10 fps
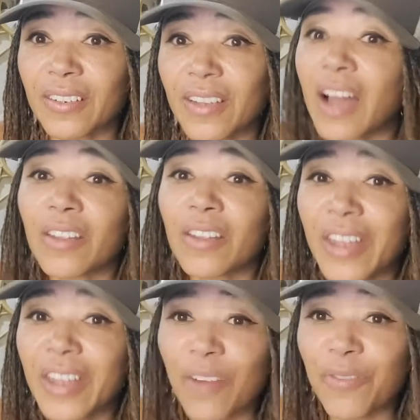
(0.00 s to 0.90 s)
I don't even
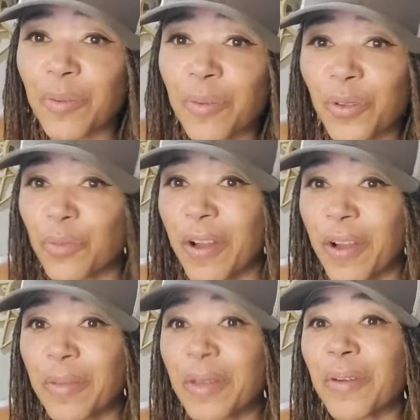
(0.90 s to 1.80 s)
care if I'm going through
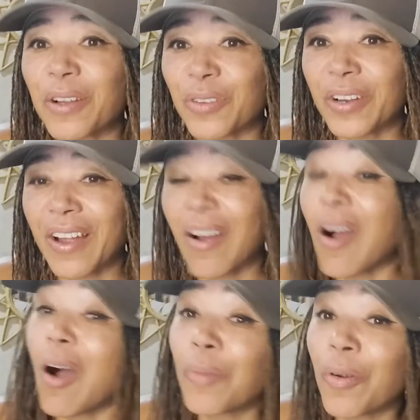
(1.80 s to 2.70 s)
perimenopause right now.
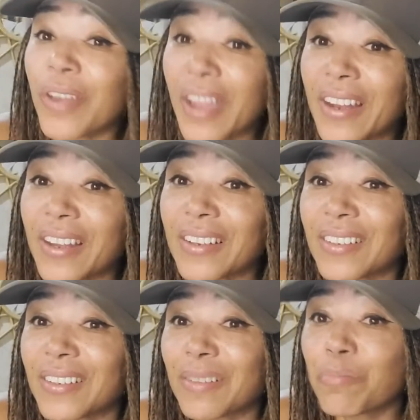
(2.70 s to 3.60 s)
I'm gonna get it,
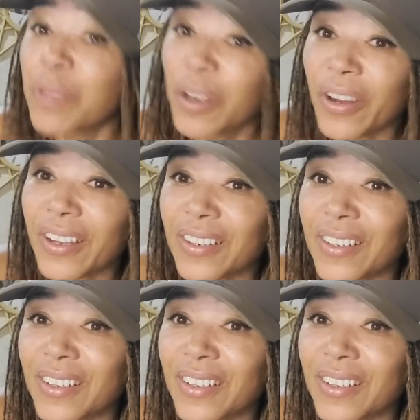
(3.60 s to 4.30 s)
period.